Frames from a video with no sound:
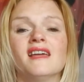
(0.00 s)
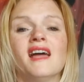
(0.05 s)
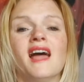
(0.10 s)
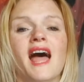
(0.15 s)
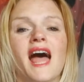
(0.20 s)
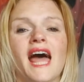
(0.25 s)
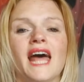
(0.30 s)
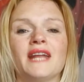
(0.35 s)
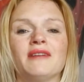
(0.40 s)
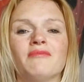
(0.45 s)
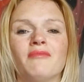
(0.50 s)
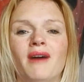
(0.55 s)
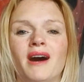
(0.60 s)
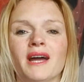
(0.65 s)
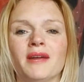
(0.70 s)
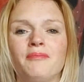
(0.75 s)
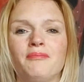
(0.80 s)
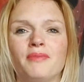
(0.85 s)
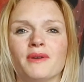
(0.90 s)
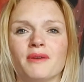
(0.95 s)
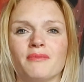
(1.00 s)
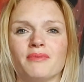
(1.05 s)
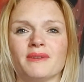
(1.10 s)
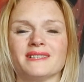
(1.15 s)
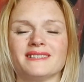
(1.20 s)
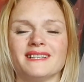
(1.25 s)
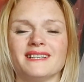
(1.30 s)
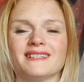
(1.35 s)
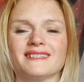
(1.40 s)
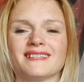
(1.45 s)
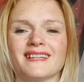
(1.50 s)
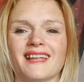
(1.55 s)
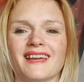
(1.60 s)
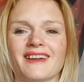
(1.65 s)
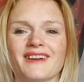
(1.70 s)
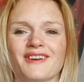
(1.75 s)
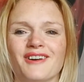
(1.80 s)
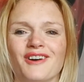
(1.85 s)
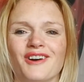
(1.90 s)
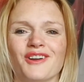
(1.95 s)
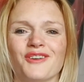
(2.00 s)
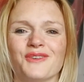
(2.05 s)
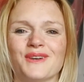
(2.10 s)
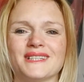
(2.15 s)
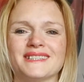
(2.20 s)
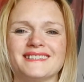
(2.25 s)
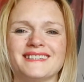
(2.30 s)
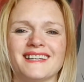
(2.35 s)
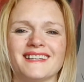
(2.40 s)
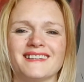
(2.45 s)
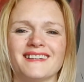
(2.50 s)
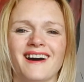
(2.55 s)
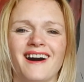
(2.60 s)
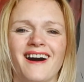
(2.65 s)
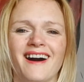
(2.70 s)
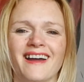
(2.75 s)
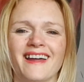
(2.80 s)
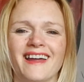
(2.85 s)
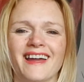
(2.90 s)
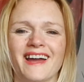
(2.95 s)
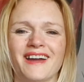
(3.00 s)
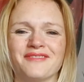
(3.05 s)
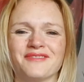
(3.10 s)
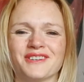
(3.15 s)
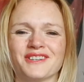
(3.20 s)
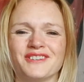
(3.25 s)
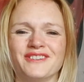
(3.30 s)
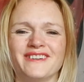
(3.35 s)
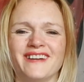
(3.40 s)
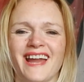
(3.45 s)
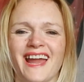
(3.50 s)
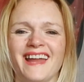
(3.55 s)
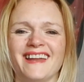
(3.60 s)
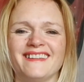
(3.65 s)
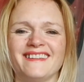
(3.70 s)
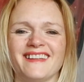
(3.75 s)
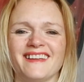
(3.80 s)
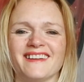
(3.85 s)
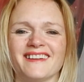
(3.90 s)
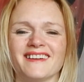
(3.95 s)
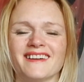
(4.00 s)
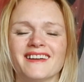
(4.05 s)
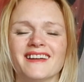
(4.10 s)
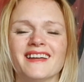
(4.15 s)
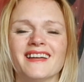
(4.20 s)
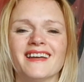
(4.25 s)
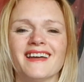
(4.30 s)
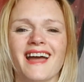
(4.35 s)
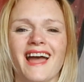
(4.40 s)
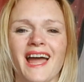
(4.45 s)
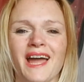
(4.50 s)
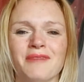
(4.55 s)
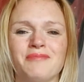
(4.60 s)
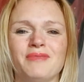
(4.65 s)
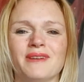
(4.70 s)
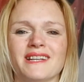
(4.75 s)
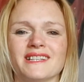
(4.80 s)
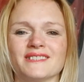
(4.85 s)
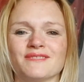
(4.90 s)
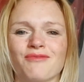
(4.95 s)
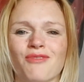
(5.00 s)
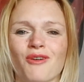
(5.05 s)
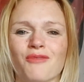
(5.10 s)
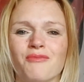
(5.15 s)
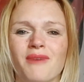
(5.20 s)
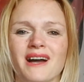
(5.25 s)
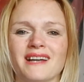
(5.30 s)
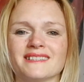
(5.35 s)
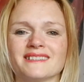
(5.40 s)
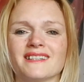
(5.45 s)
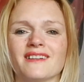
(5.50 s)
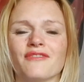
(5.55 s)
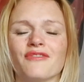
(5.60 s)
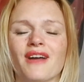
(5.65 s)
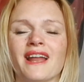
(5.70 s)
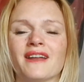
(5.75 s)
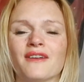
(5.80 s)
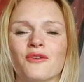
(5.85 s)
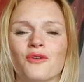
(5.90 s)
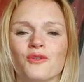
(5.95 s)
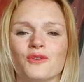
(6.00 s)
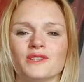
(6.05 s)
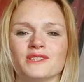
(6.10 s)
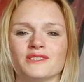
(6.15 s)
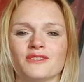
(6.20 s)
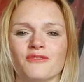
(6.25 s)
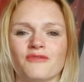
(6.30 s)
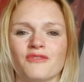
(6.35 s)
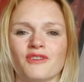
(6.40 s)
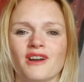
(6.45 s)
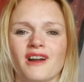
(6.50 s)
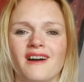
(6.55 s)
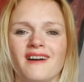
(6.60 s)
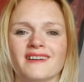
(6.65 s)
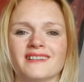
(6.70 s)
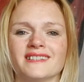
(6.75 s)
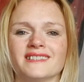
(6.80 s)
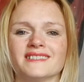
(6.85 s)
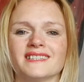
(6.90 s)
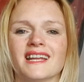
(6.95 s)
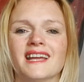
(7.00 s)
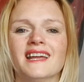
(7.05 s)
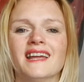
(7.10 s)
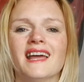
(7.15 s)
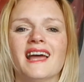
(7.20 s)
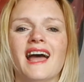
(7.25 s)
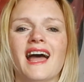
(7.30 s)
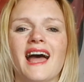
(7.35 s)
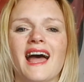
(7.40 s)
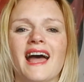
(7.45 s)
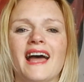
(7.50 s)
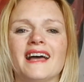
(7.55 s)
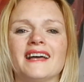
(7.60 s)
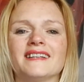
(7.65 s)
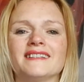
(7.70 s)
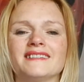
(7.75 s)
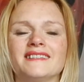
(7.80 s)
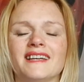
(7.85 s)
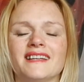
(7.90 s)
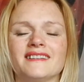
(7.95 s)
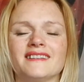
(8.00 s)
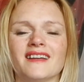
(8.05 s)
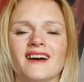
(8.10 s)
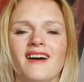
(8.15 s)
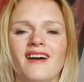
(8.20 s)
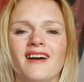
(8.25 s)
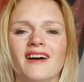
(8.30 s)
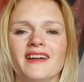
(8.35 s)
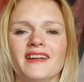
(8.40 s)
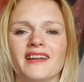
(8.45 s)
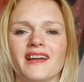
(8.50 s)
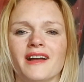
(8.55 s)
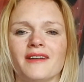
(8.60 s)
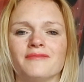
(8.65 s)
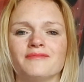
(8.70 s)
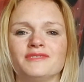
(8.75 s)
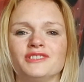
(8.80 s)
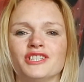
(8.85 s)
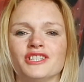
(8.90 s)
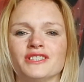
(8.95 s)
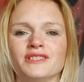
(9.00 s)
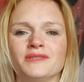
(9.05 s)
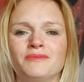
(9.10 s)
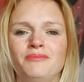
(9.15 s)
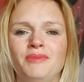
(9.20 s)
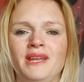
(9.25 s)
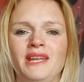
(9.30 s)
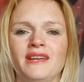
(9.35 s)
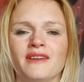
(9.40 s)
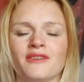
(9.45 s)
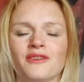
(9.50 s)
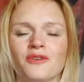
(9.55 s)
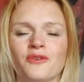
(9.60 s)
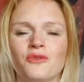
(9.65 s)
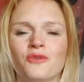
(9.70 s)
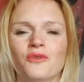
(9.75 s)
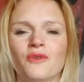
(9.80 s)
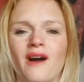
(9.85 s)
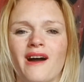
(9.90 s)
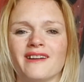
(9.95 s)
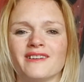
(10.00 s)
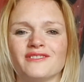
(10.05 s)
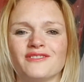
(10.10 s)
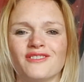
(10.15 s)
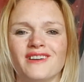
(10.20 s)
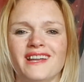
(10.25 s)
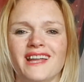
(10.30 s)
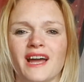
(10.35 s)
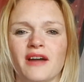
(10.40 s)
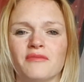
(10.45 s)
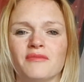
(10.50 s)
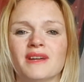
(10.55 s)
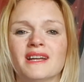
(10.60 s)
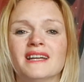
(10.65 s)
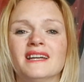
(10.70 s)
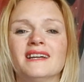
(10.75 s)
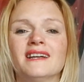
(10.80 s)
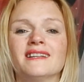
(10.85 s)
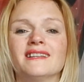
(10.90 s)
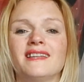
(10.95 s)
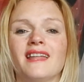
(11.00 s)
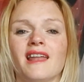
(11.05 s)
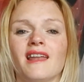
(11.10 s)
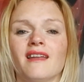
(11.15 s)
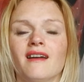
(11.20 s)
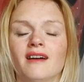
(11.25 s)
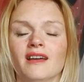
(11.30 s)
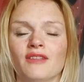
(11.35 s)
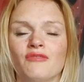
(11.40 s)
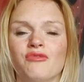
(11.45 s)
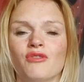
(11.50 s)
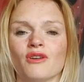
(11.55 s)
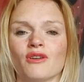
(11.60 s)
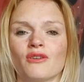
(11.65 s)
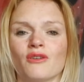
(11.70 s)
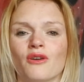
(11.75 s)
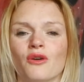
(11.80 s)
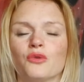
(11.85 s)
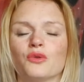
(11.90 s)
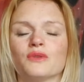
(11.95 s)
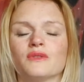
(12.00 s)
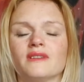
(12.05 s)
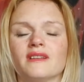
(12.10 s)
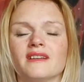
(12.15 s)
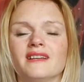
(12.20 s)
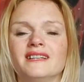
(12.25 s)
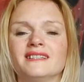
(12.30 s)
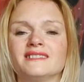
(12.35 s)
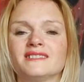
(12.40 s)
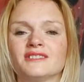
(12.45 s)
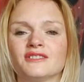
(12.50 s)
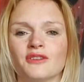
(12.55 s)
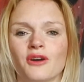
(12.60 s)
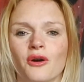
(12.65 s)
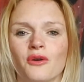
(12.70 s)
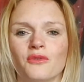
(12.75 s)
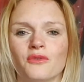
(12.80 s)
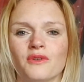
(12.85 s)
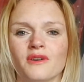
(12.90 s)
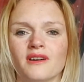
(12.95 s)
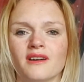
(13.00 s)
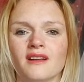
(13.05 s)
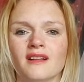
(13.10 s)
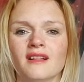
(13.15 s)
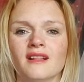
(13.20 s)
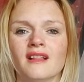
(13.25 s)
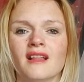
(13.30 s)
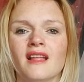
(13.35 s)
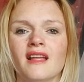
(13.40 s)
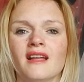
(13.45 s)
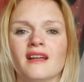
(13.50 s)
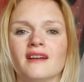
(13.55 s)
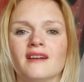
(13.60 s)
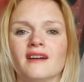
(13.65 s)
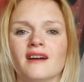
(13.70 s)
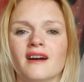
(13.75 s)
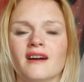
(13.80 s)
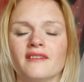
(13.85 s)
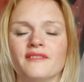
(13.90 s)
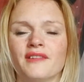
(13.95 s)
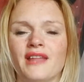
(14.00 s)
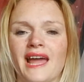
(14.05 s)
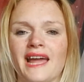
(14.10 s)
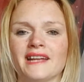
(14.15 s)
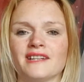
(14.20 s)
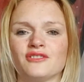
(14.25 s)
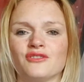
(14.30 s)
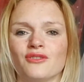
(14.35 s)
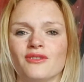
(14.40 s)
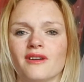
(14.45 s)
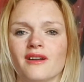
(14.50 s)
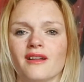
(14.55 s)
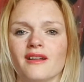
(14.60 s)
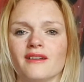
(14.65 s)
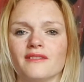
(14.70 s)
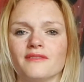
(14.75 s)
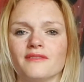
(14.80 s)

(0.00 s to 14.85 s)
And my purpose is, like always, that I am creating happiness for myself and also for others, and that I am just being who I truly am. Delightful growth is so natural